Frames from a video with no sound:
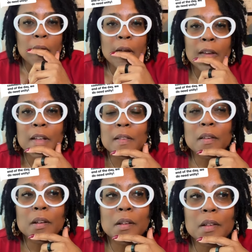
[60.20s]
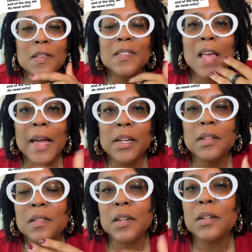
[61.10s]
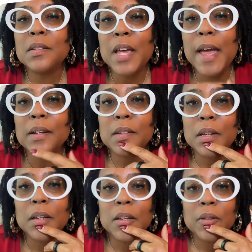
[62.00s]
It's a silencing tactic.